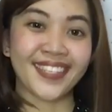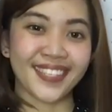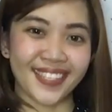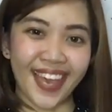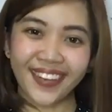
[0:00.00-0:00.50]

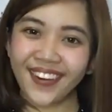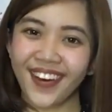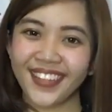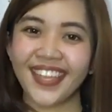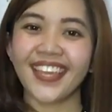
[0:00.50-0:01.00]

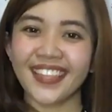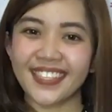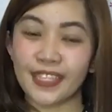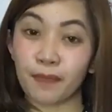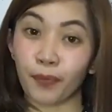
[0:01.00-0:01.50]
Second, it
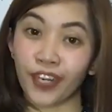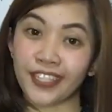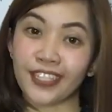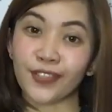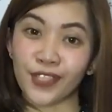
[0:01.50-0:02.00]
is
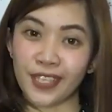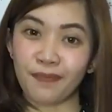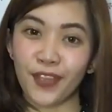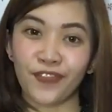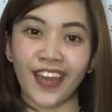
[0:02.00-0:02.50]
important to
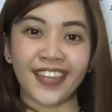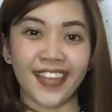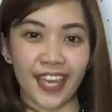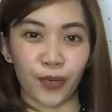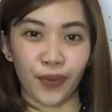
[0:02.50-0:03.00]
simplify
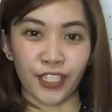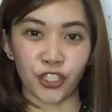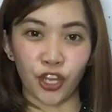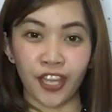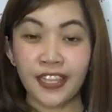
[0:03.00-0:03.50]
the
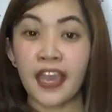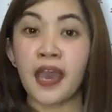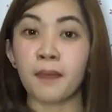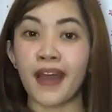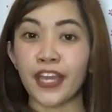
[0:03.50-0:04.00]
equation
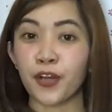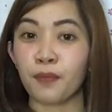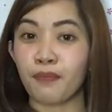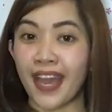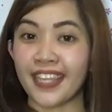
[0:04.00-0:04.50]
by
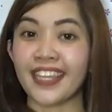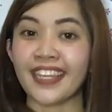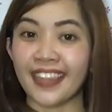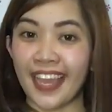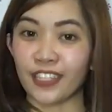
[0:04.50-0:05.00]

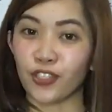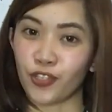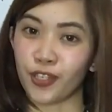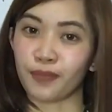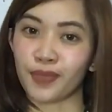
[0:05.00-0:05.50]
combining like
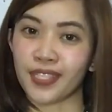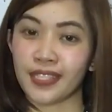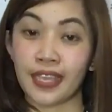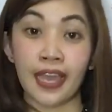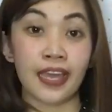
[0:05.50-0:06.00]

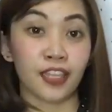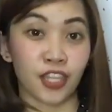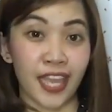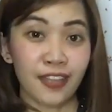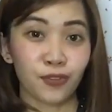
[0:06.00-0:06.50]
terms.
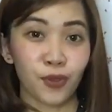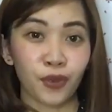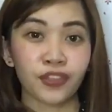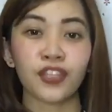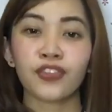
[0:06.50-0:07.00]
Take
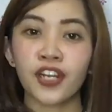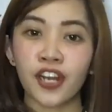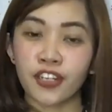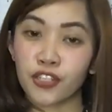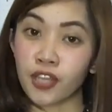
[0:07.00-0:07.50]
note that there
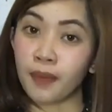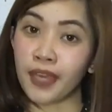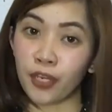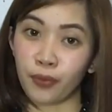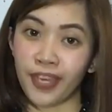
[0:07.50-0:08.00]
are some
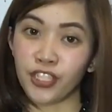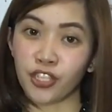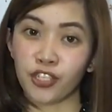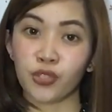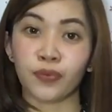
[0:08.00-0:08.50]

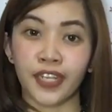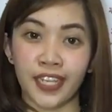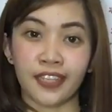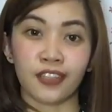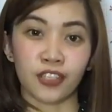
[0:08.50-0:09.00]
equations
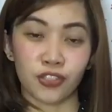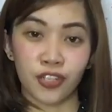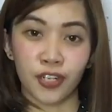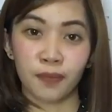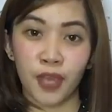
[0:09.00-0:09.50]
wherein the
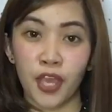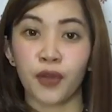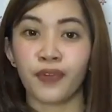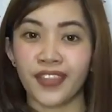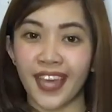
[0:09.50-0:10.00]
term
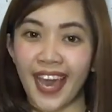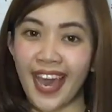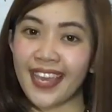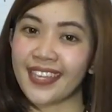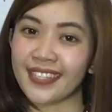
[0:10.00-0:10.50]
with the
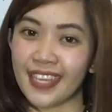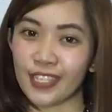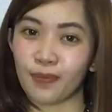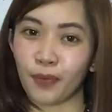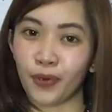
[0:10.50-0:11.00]
highest
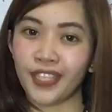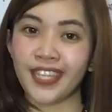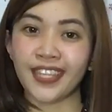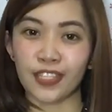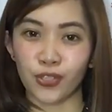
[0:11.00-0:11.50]

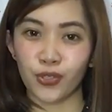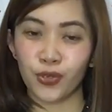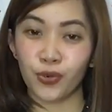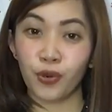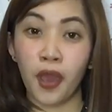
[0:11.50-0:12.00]
exponent is
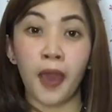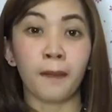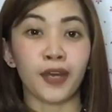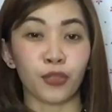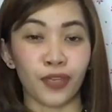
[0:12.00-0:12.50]
2,
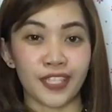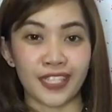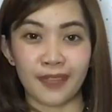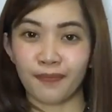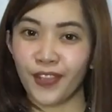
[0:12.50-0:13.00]
but when
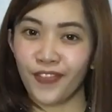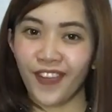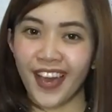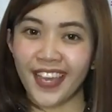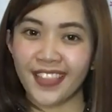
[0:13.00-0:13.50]

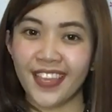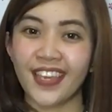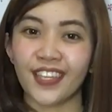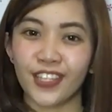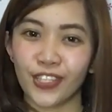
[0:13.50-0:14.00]
simplified,
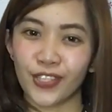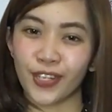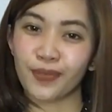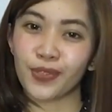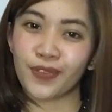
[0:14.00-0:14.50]
the
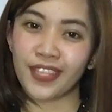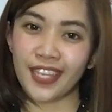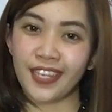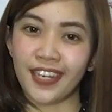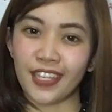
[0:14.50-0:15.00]
terms with
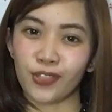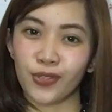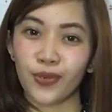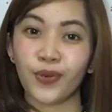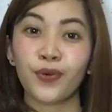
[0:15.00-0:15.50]
degree
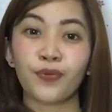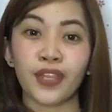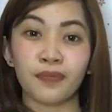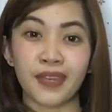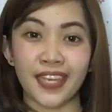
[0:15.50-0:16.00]
2
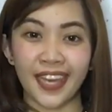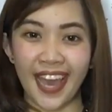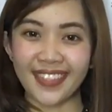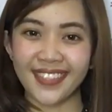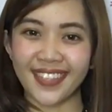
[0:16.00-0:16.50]
will be
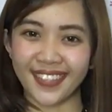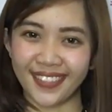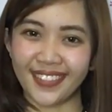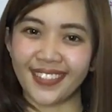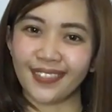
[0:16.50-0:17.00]

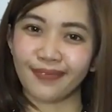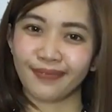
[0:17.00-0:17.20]
cancelled.